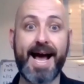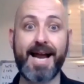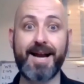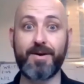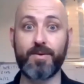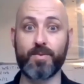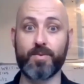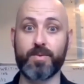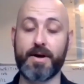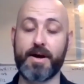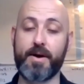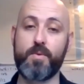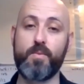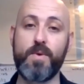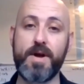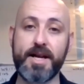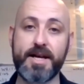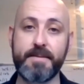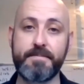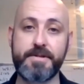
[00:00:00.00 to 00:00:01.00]
Hello,
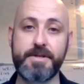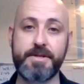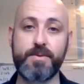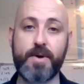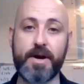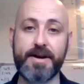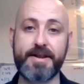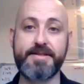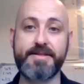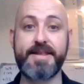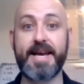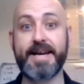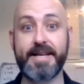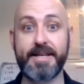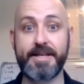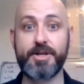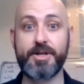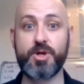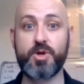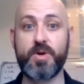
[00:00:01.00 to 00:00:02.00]
welcome to our
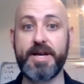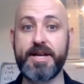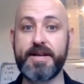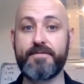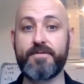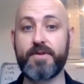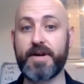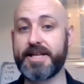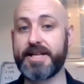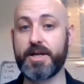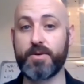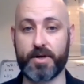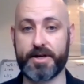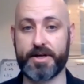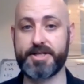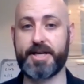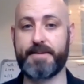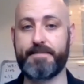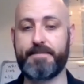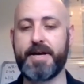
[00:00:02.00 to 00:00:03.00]
second creative writing
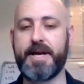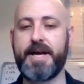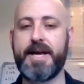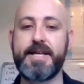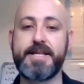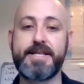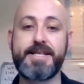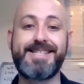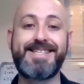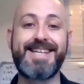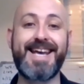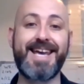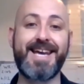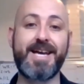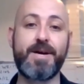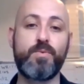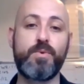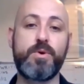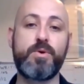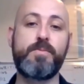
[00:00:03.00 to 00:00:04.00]
workshop.
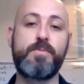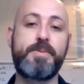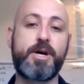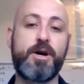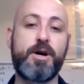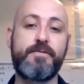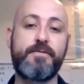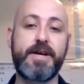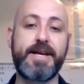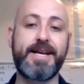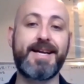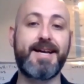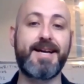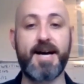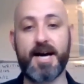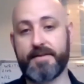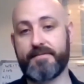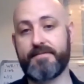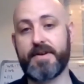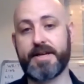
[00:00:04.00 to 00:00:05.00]
Today we will be covering
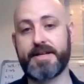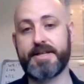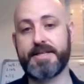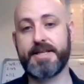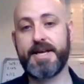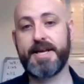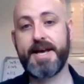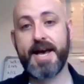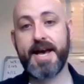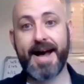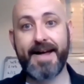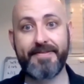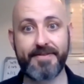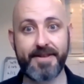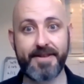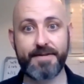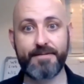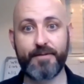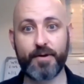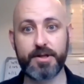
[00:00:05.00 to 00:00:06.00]
conflict, and
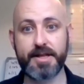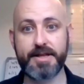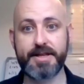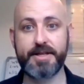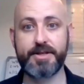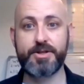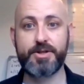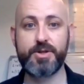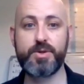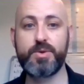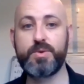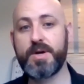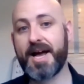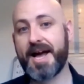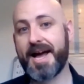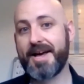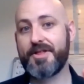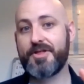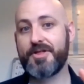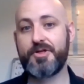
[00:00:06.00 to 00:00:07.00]
this falls into
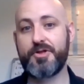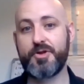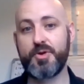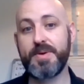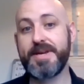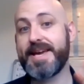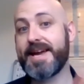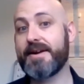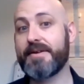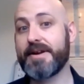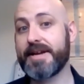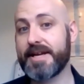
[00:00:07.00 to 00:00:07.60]
three